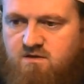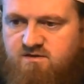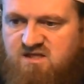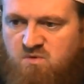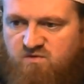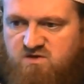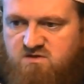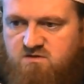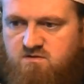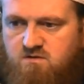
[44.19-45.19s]
Some of
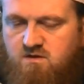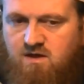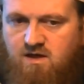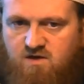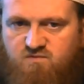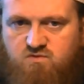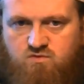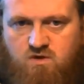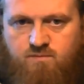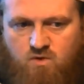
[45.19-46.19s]
us have
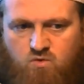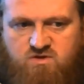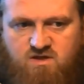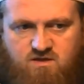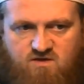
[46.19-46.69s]
to uphold them.